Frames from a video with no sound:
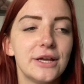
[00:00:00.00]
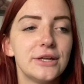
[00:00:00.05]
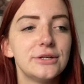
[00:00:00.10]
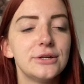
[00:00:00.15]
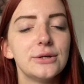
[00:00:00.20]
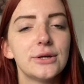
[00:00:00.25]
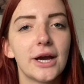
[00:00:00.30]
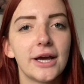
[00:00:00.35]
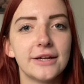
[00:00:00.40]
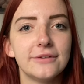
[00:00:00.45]

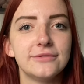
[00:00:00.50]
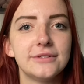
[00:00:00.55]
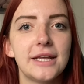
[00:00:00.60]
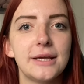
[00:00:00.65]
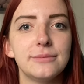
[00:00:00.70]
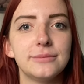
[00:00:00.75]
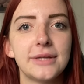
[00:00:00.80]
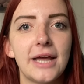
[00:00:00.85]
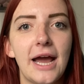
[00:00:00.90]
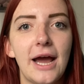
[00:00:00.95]
do kind of
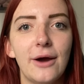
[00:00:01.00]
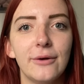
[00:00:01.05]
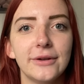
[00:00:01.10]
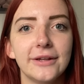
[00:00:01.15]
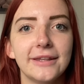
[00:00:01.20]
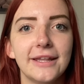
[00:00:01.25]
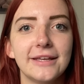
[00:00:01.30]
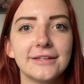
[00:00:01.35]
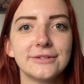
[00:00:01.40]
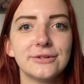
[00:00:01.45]
dip down
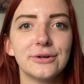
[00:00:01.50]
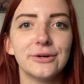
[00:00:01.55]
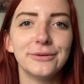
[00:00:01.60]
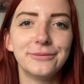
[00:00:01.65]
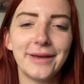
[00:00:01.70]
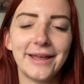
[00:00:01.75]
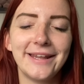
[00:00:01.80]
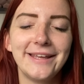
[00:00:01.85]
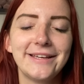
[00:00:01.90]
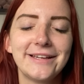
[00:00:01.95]
and there's not
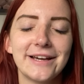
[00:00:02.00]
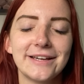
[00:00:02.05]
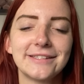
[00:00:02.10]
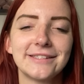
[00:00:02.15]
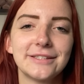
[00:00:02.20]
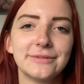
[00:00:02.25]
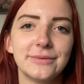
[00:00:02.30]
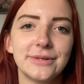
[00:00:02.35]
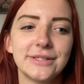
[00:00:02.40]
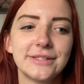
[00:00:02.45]
many
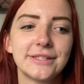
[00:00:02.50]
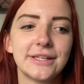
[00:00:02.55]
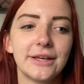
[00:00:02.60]
customers,